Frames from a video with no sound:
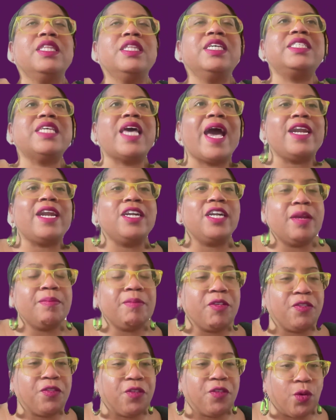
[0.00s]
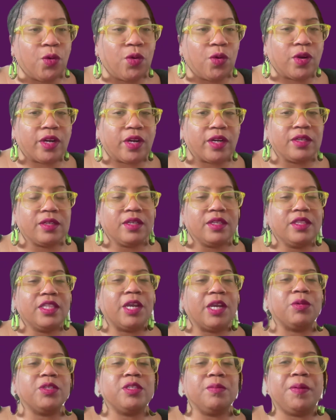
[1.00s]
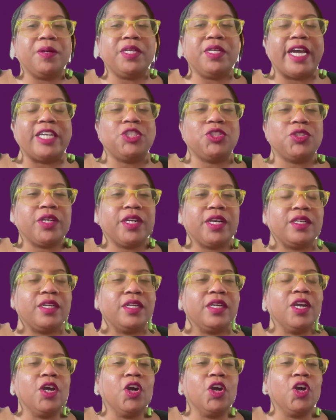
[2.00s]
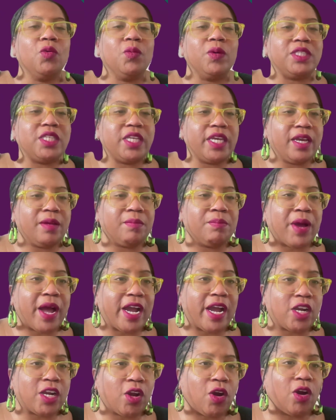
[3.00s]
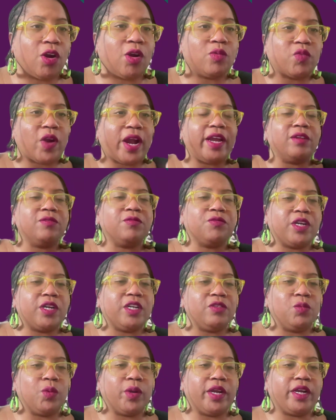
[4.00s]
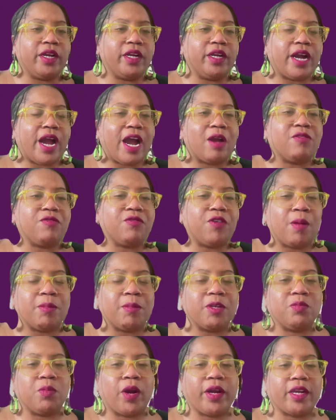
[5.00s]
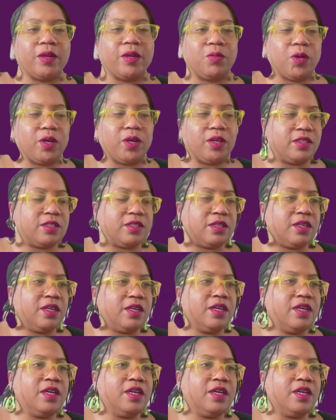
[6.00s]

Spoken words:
The Saturday before, there was a pedestrian who was hit by a car right in front of where our farmers market was.